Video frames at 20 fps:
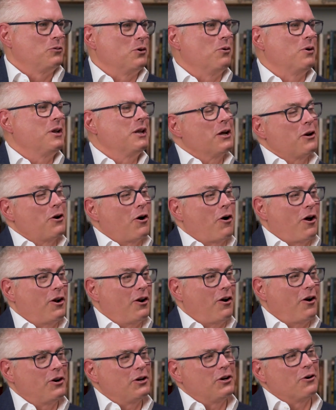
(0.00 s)
Doing it
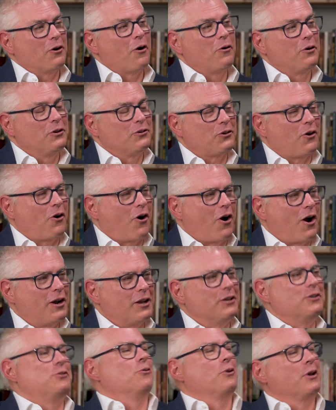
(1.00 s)
on your own is hard,
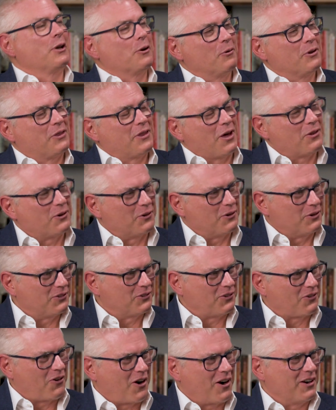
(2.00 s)
and doing it with others
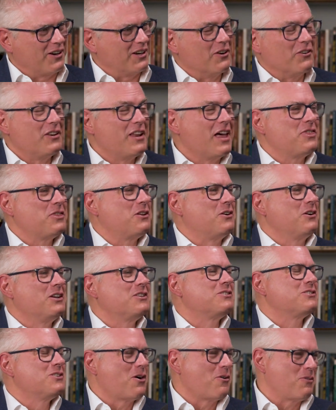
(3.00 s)
is hard. There
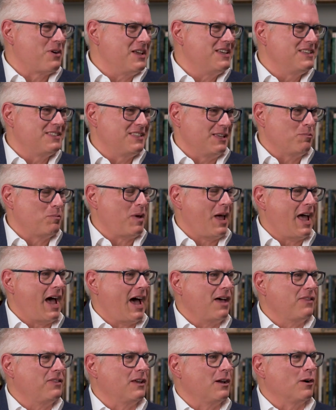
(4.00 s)
is no easy
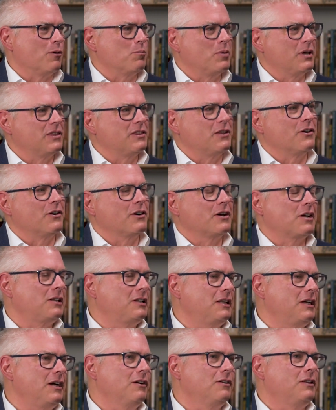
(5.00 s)
path here, but there are
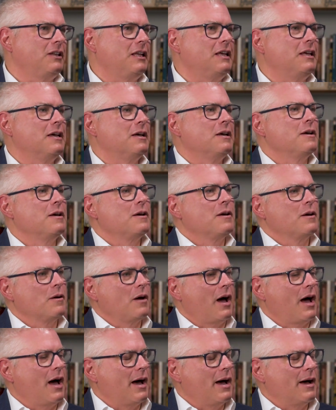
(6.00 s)
clearly
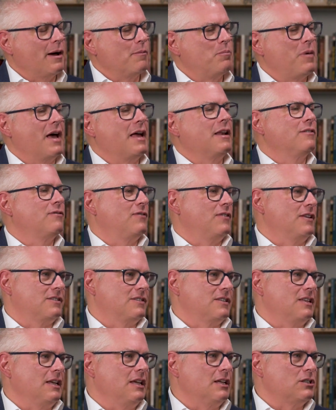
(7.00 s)

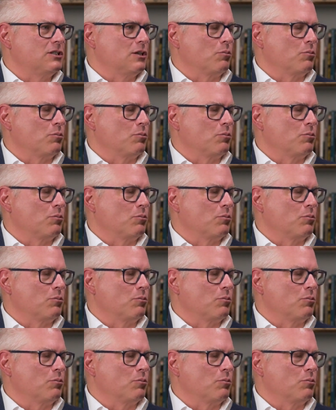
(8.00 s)
benefits to each